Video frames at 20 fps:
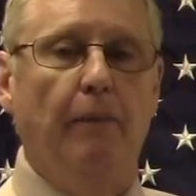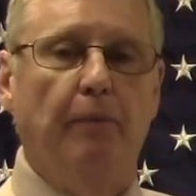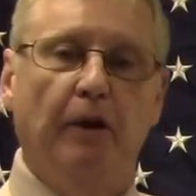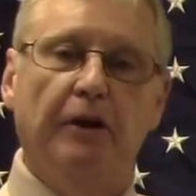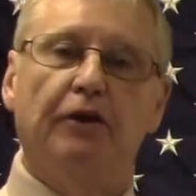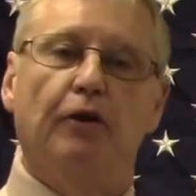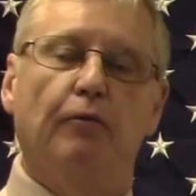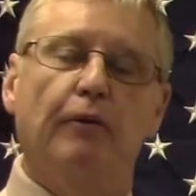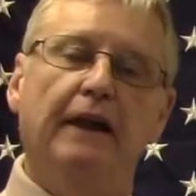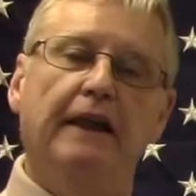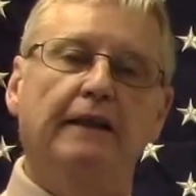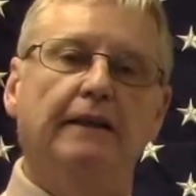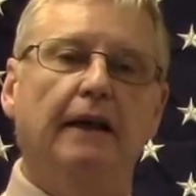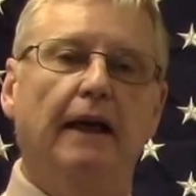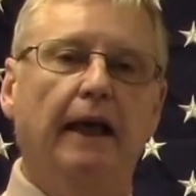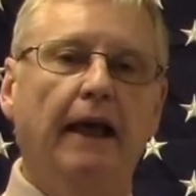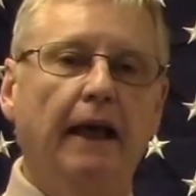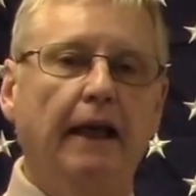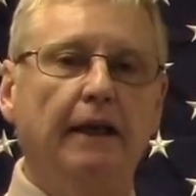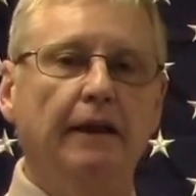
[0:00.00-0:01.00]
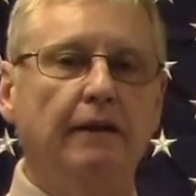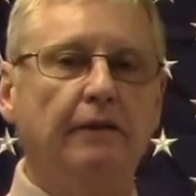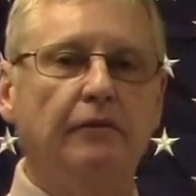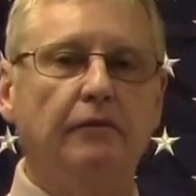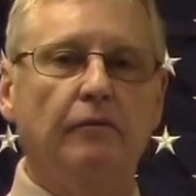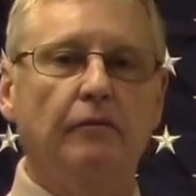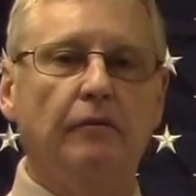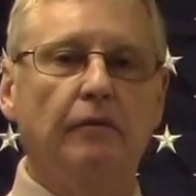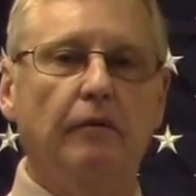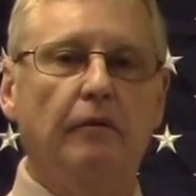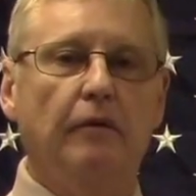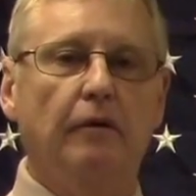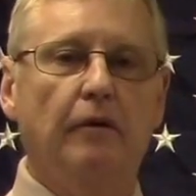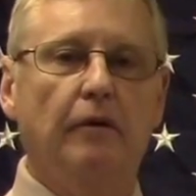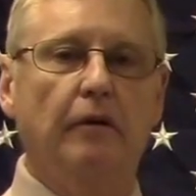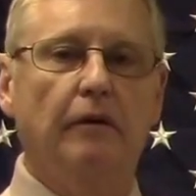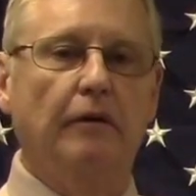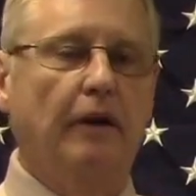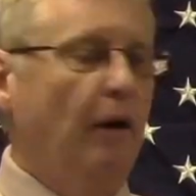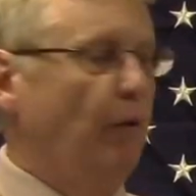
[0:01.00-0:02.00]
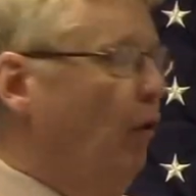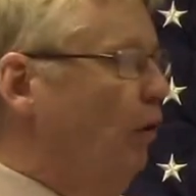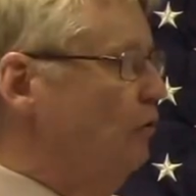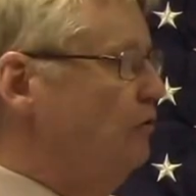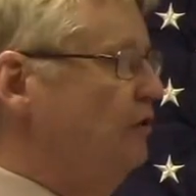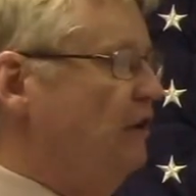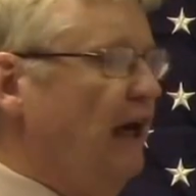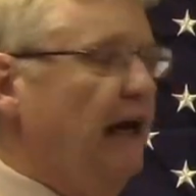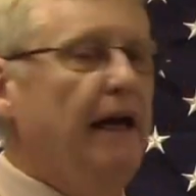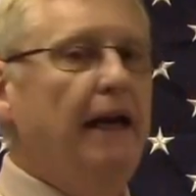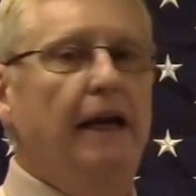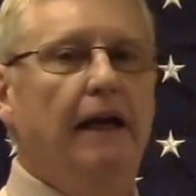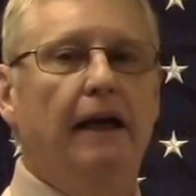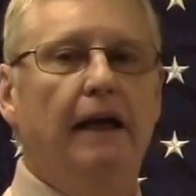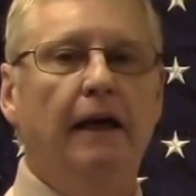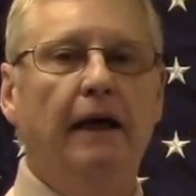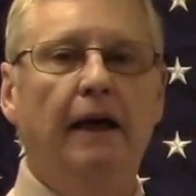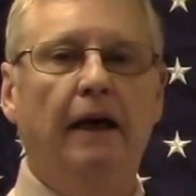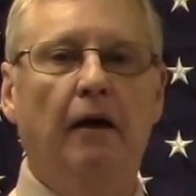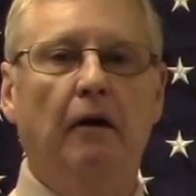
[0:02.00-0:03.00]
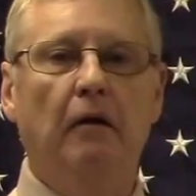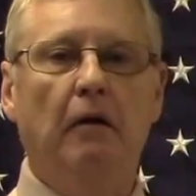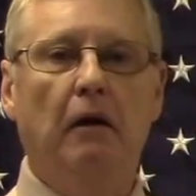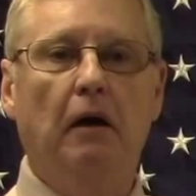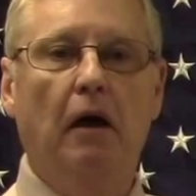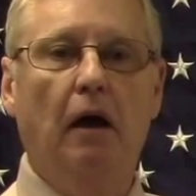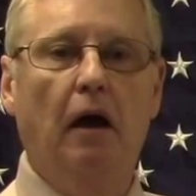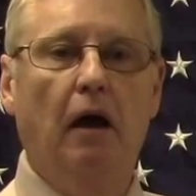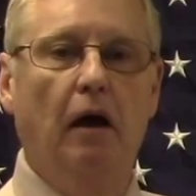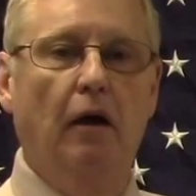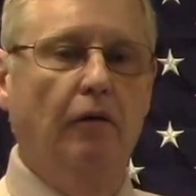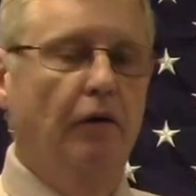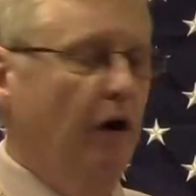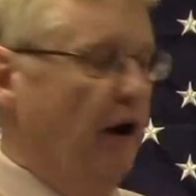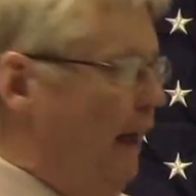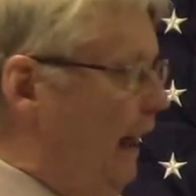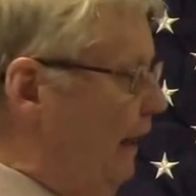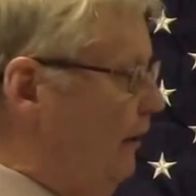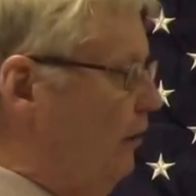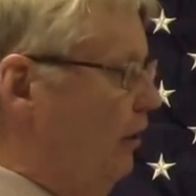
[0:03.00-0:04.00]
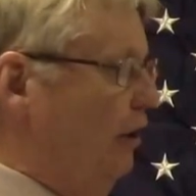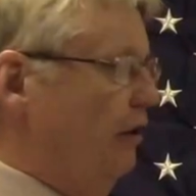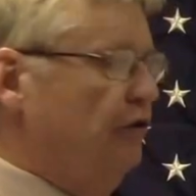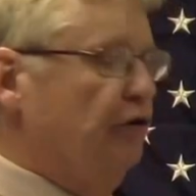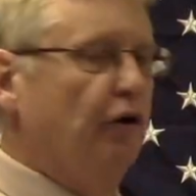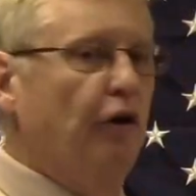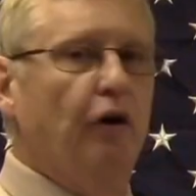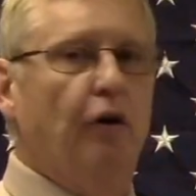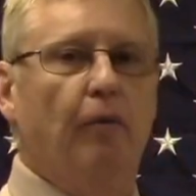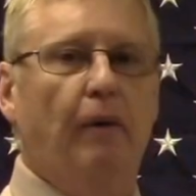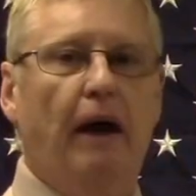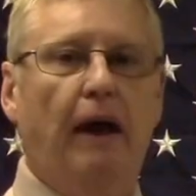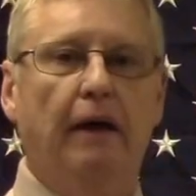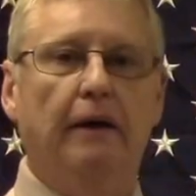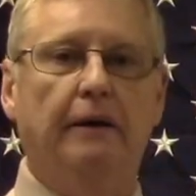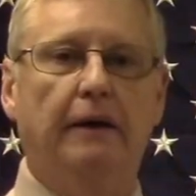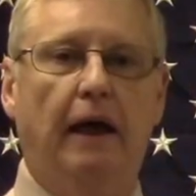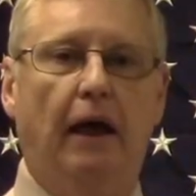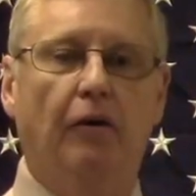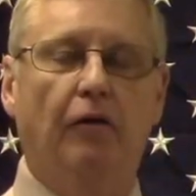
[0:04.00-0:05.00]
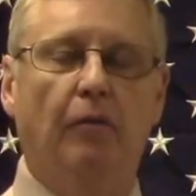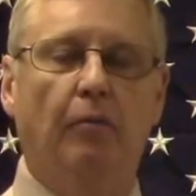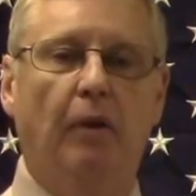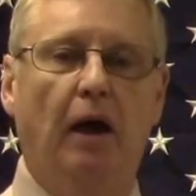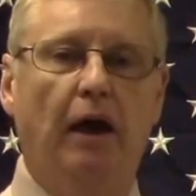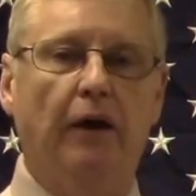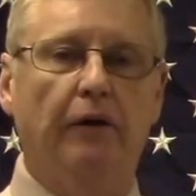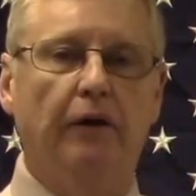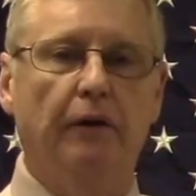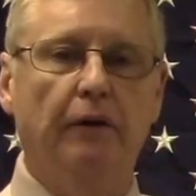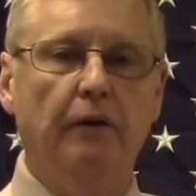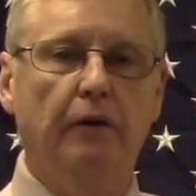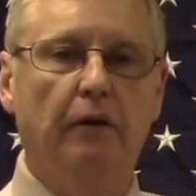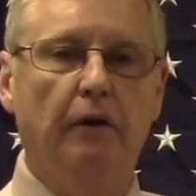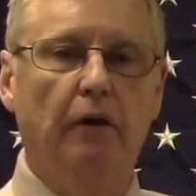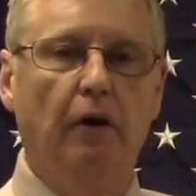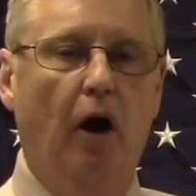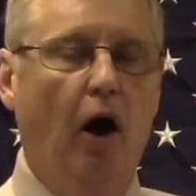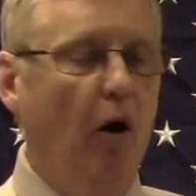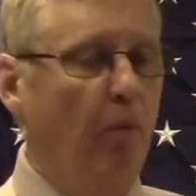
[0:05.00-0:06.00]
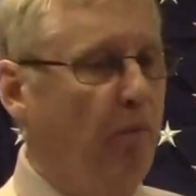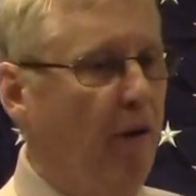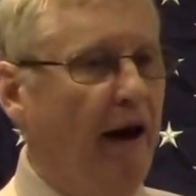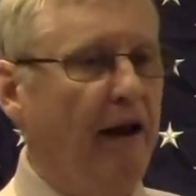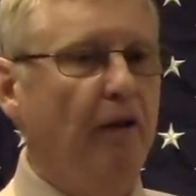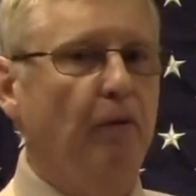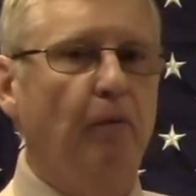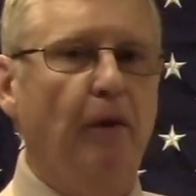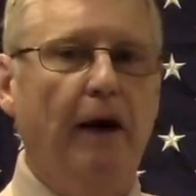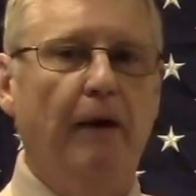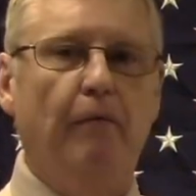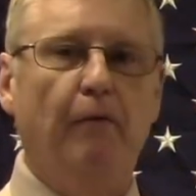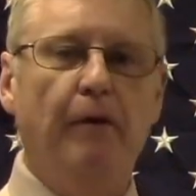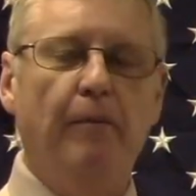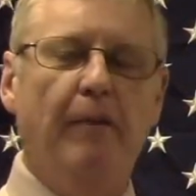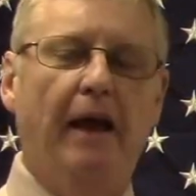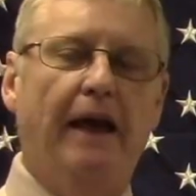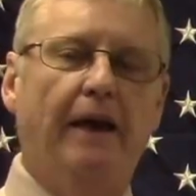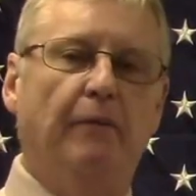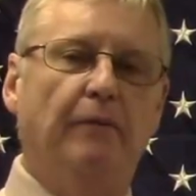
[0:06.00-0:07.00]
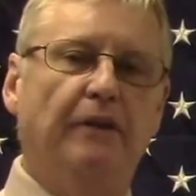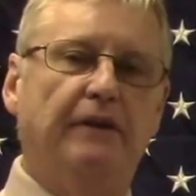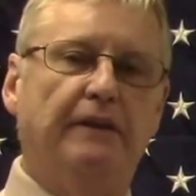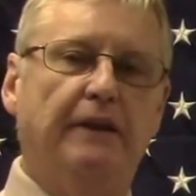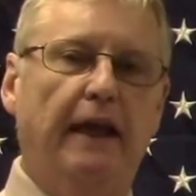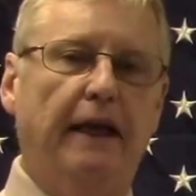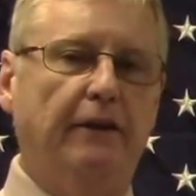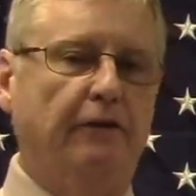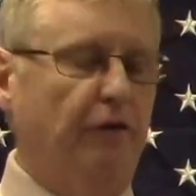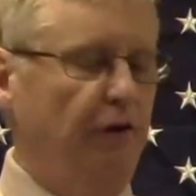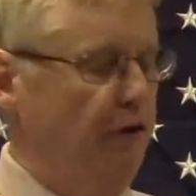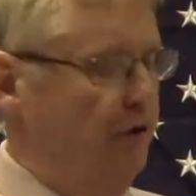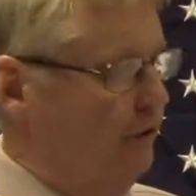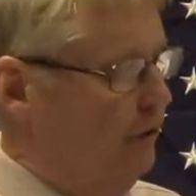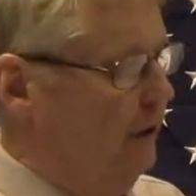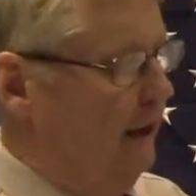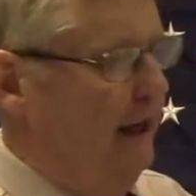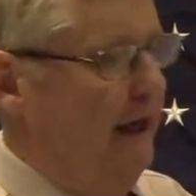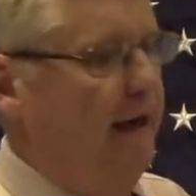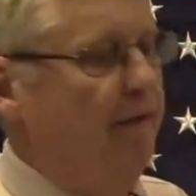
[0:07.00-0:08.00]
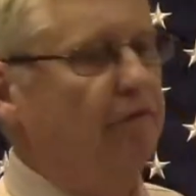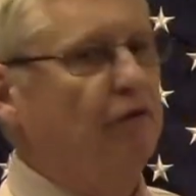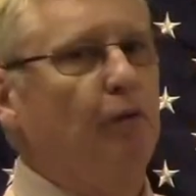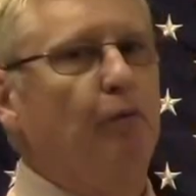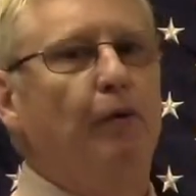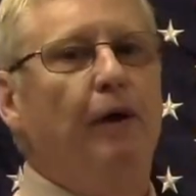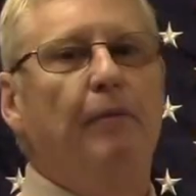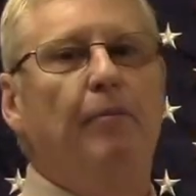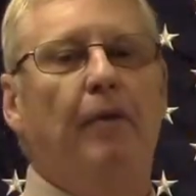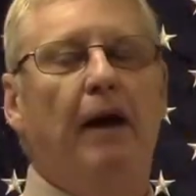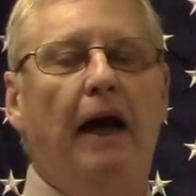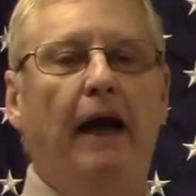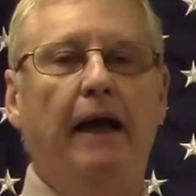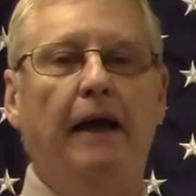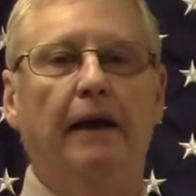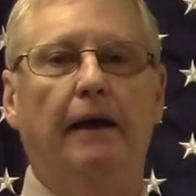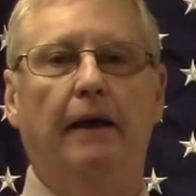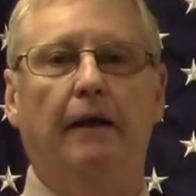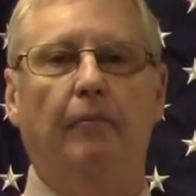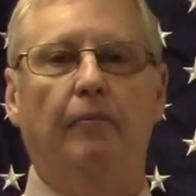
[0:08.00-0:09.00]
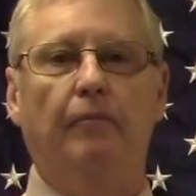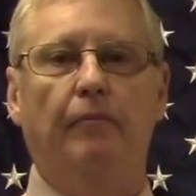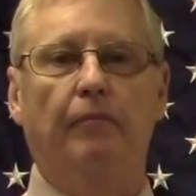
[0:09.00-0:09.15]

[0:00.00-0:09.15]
But the reason is, they won't say it in here, they're not going to turn around and tell the mother, oh, by the way, we made a mistake, so you're going to have to repay him.